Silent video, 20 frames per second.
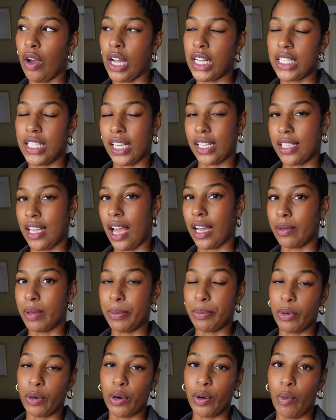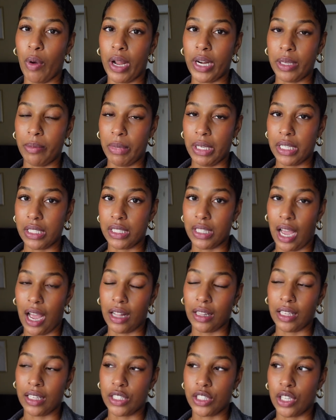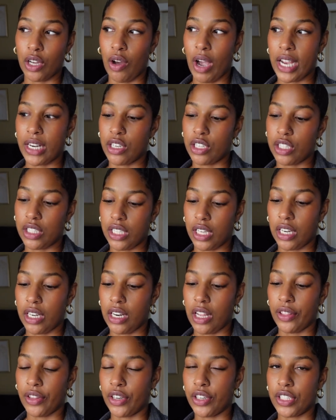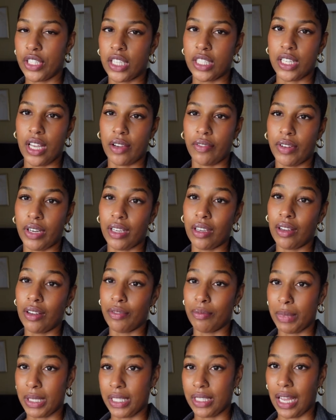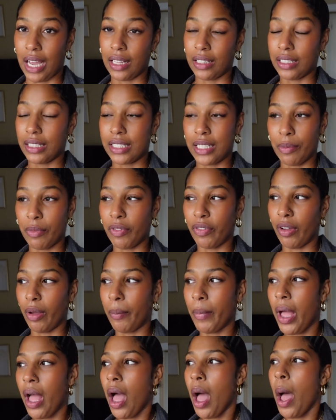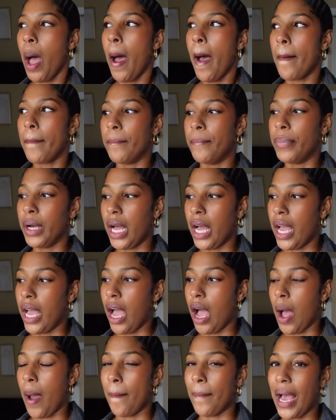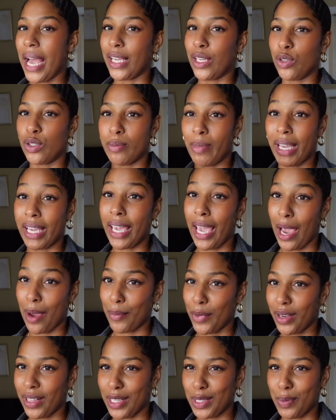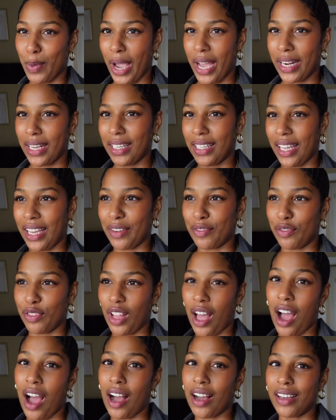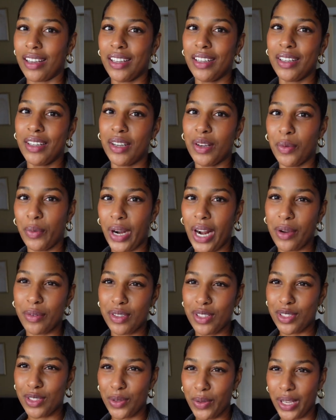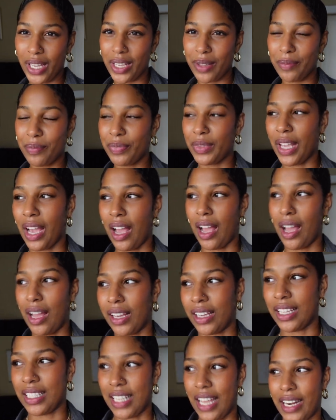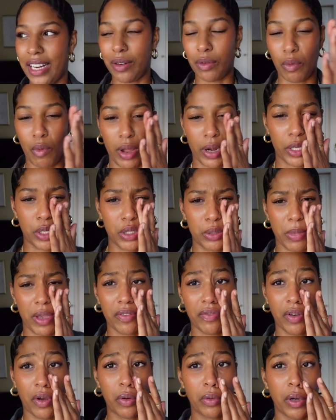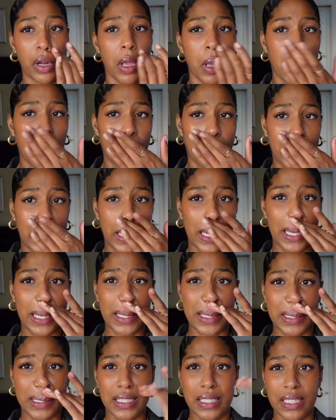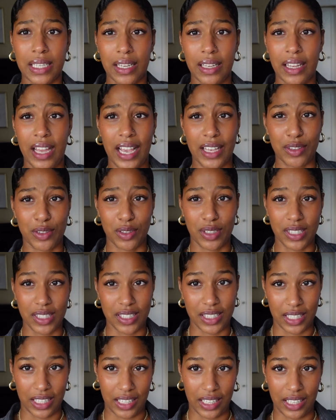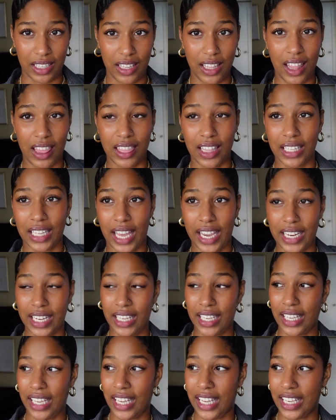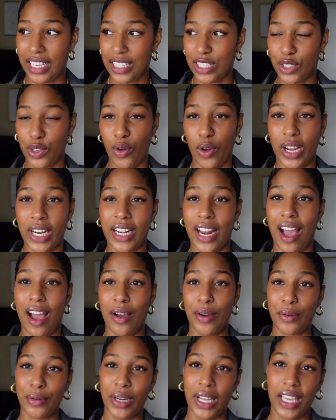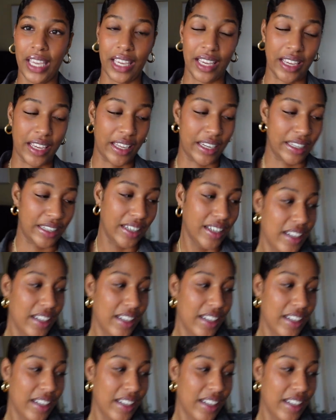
on TikTok. People are wanting me to style it, so I just did another TikTok video of me styling some of them. But um, I used my camera, that's why I didn't like vlog what I was doing because uh, I didn't want to use my phone because the as you can see the lighting is going down and